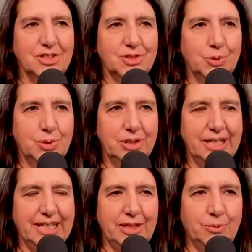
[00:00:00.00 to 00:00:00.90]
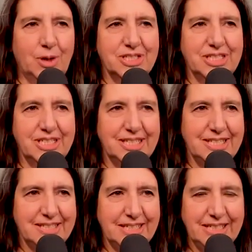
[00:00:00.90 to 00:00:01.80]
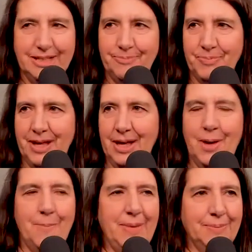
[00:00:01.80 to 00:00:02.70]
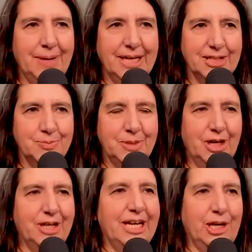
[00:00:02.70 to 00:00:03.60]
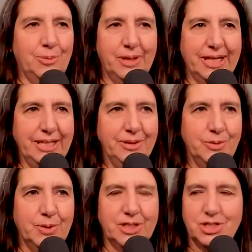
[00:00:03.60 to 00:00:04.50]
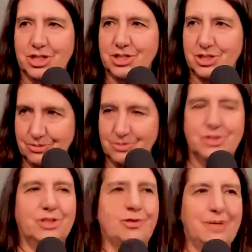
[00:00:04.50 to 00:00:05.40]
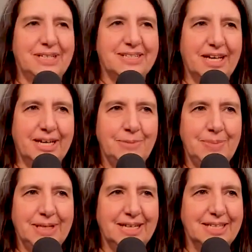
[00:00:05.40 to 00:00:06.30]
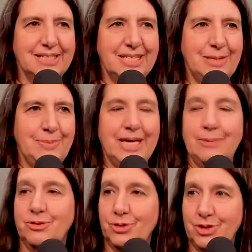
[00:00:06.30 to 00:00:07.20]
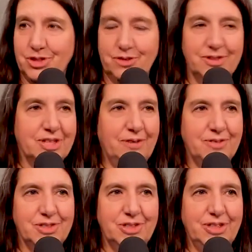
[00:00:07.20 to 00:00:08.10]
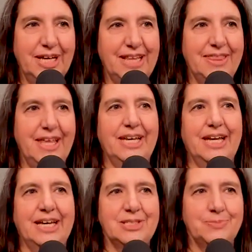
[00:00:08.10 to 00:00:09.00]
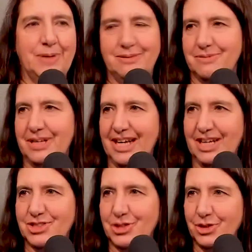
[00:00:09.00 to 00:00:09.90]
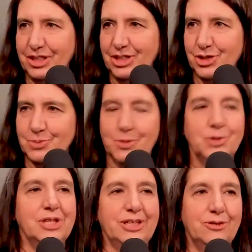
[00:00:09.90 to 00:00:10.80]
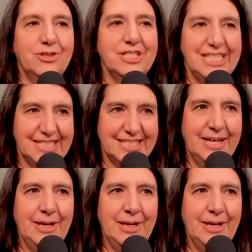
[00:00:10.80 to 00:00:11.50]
school in Washington, D.C., met my husband on an airplane, which should have been a sign because he became a Foreign Service officer, and then I spent the next 30 years mostly overseas.